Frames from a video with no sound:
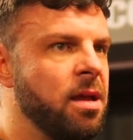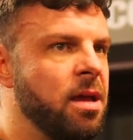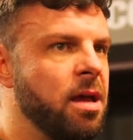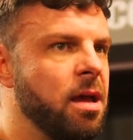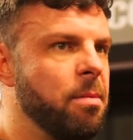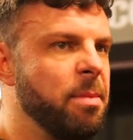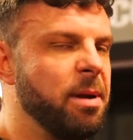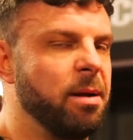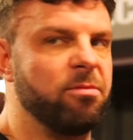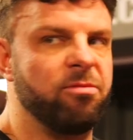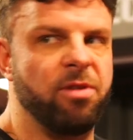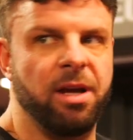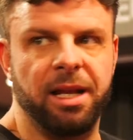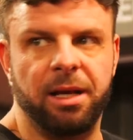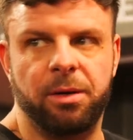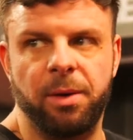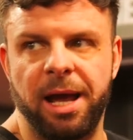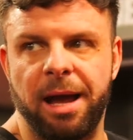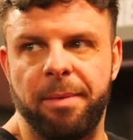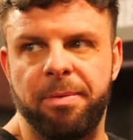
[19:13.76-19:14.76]
And I'm really
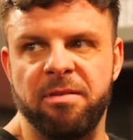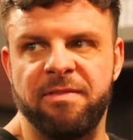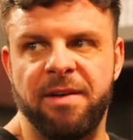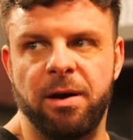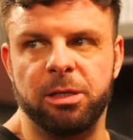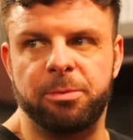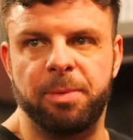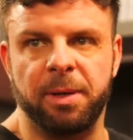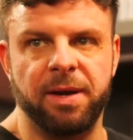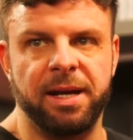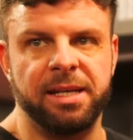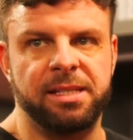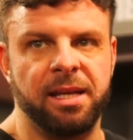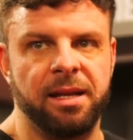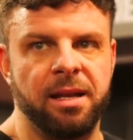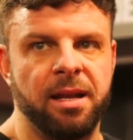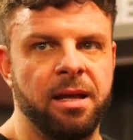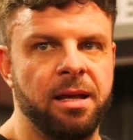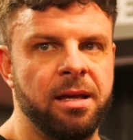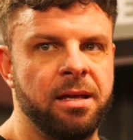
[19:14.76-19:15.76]
quite happy about its
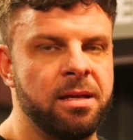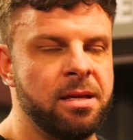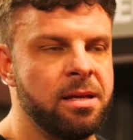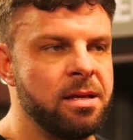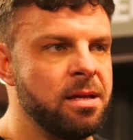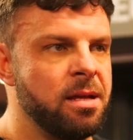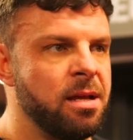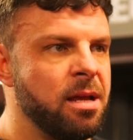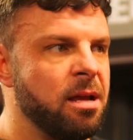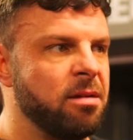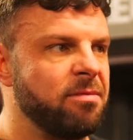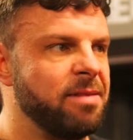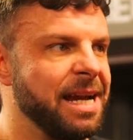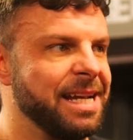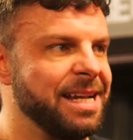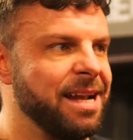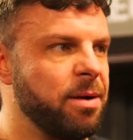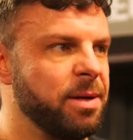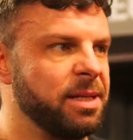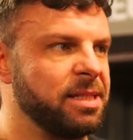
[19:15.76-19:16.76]
progressing.
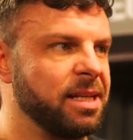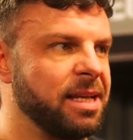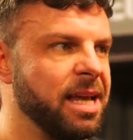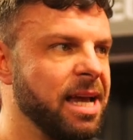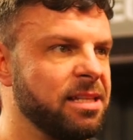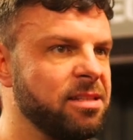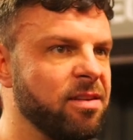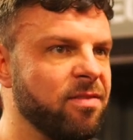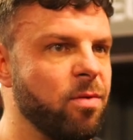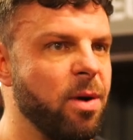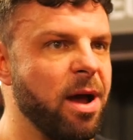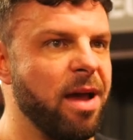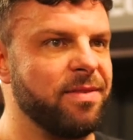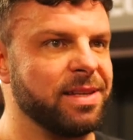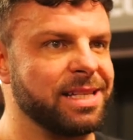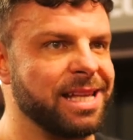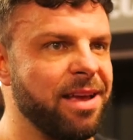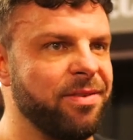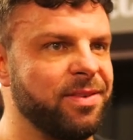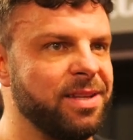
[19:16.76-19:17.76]
Right now, it's a case of
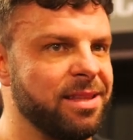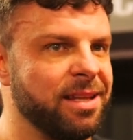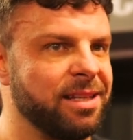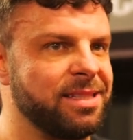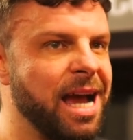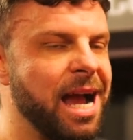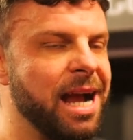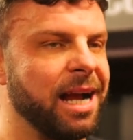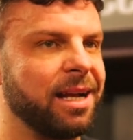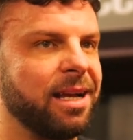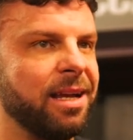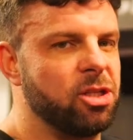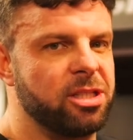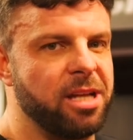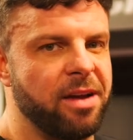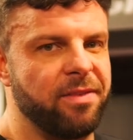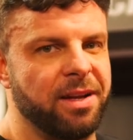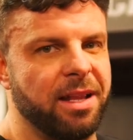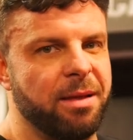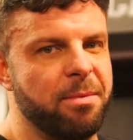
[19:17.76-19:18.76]
whatever's left in the tank, just
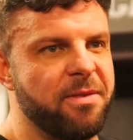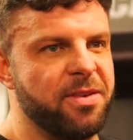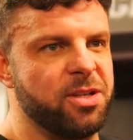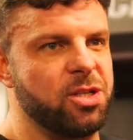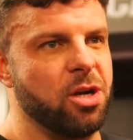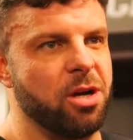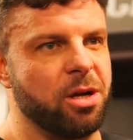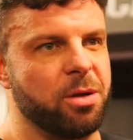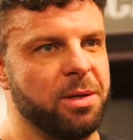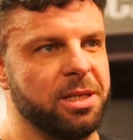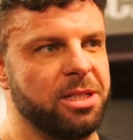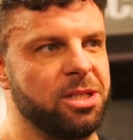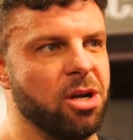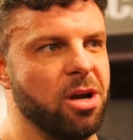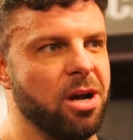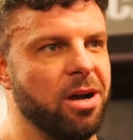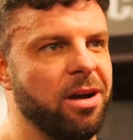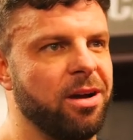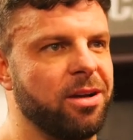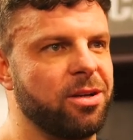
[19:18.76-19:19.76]
having a little bit of a joke with
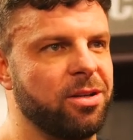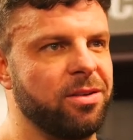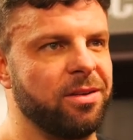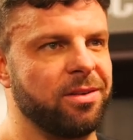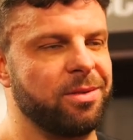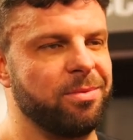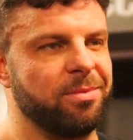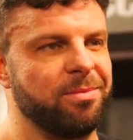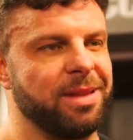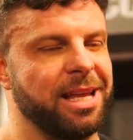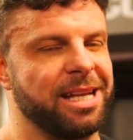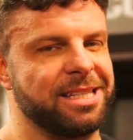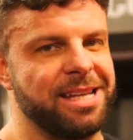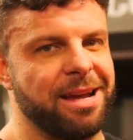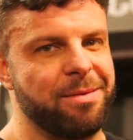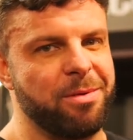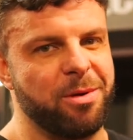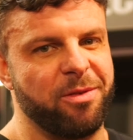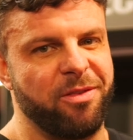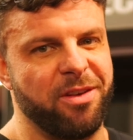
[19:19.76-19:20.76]
Joe. Last
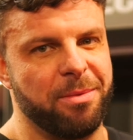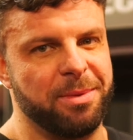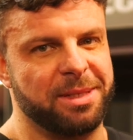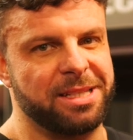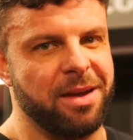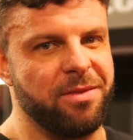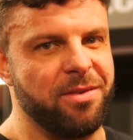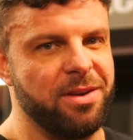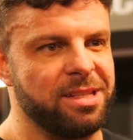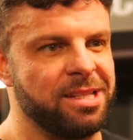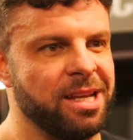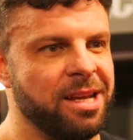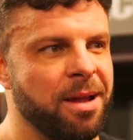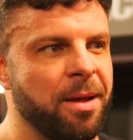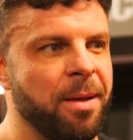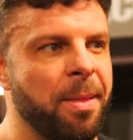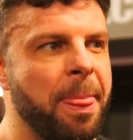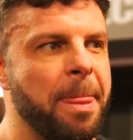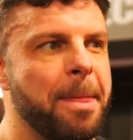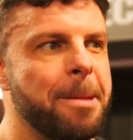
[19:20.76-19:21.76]
time we were filming together is
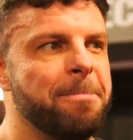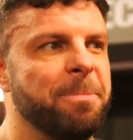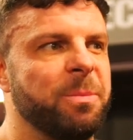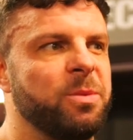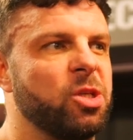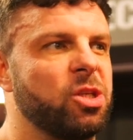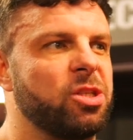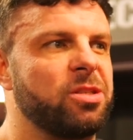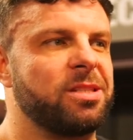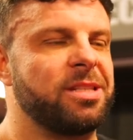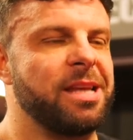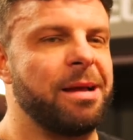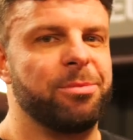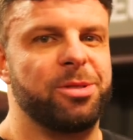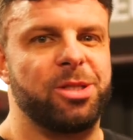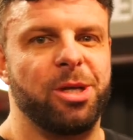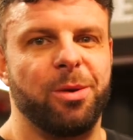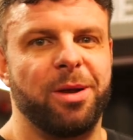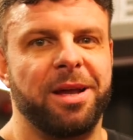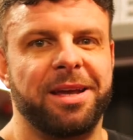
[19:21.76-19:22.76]
just Sam
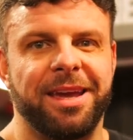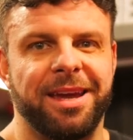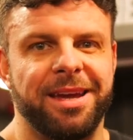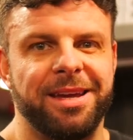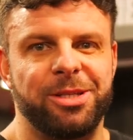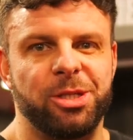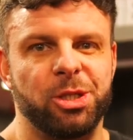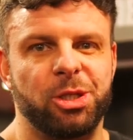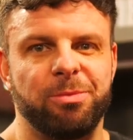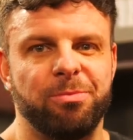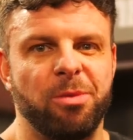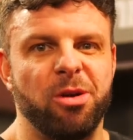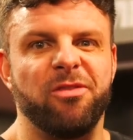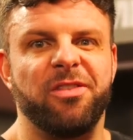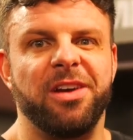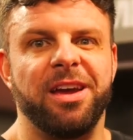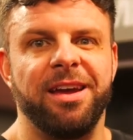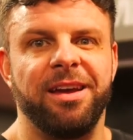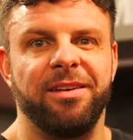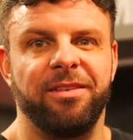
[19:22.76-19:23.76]
Sulek it, just move
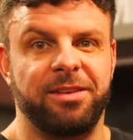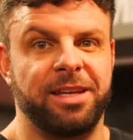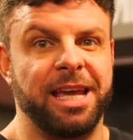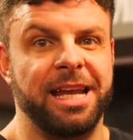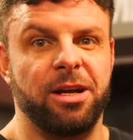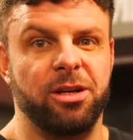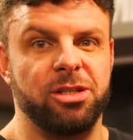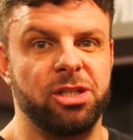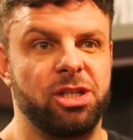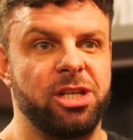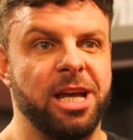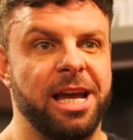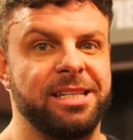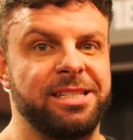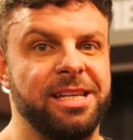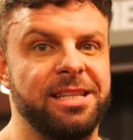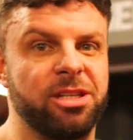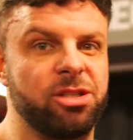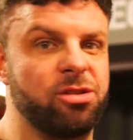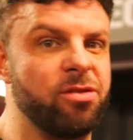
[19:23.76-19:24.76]
it. Get it on your
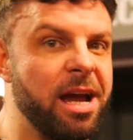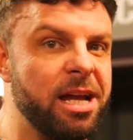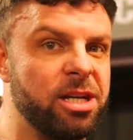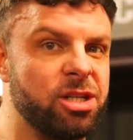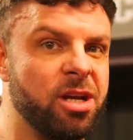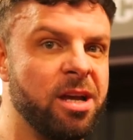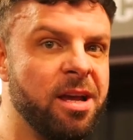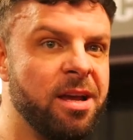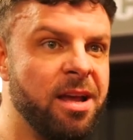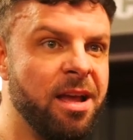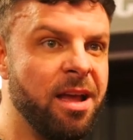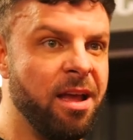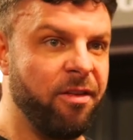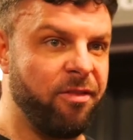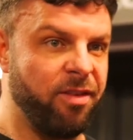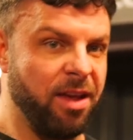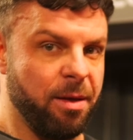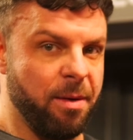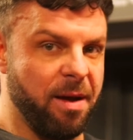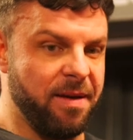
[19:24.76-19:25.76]
chest in the stretch,
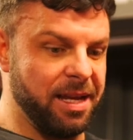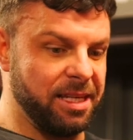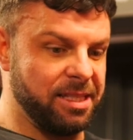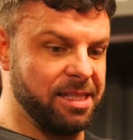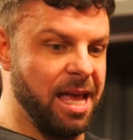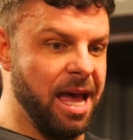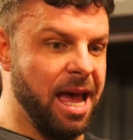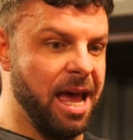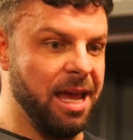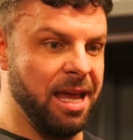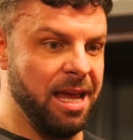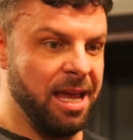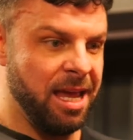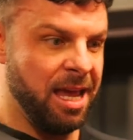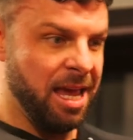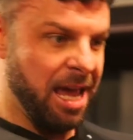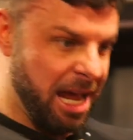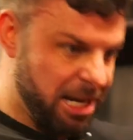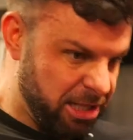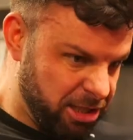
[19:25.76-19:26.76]
feel where it is there,
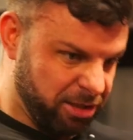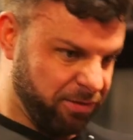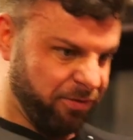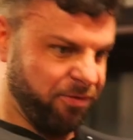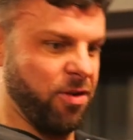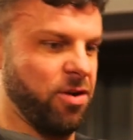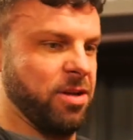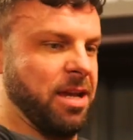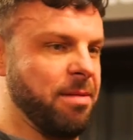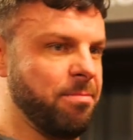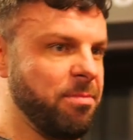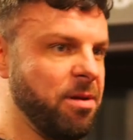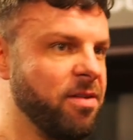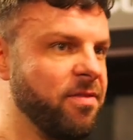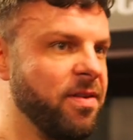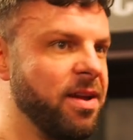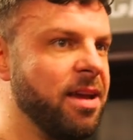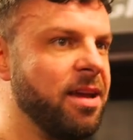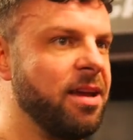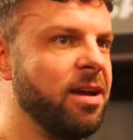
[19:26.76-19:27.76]
and just fucking
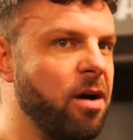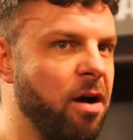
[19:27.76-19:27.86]
move it.